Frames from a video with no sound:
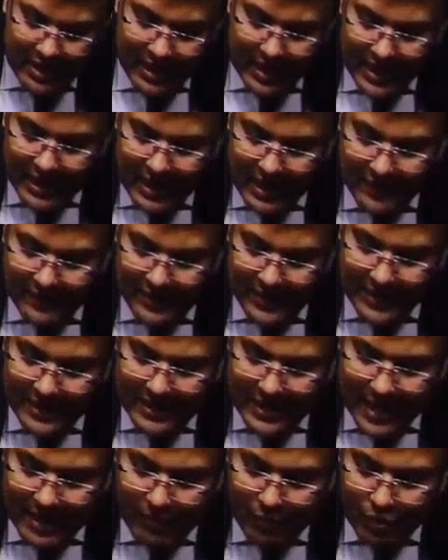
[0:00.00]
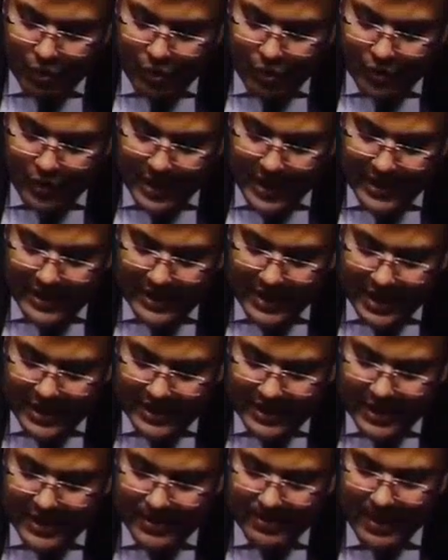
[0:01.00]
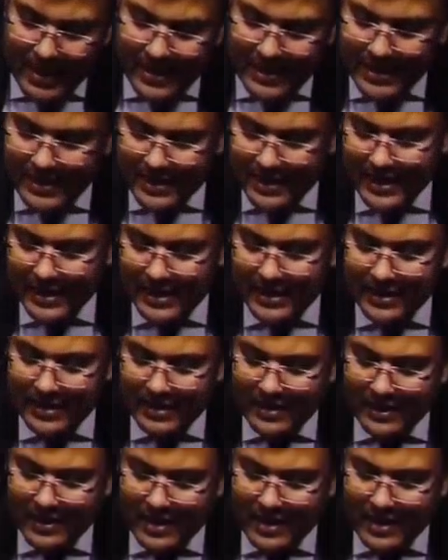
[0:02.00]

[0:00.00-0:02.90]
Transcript: and after that I'm going to excise this pancreatic head,